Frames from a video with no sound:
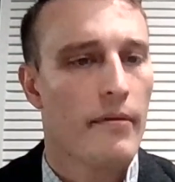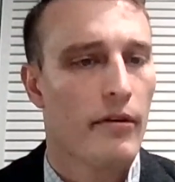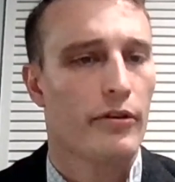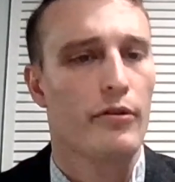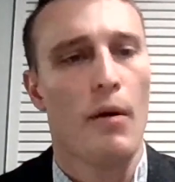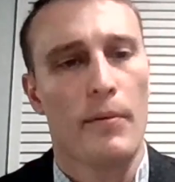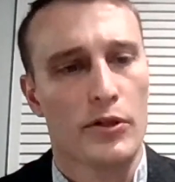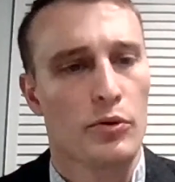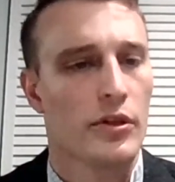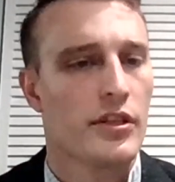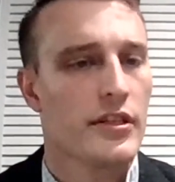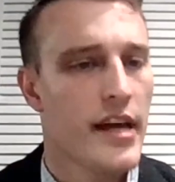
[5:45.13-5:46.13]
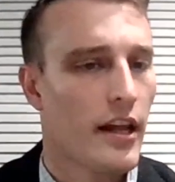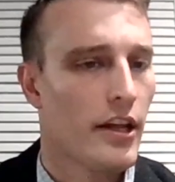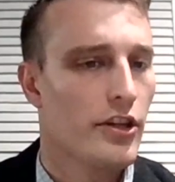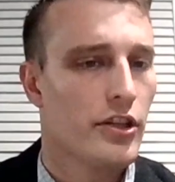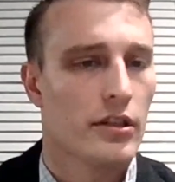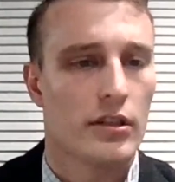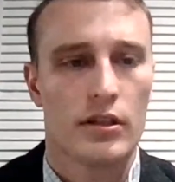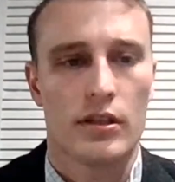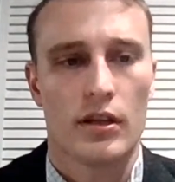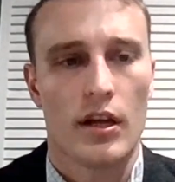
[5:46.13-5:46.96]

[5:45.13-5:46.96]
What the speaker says: through open source intelligence,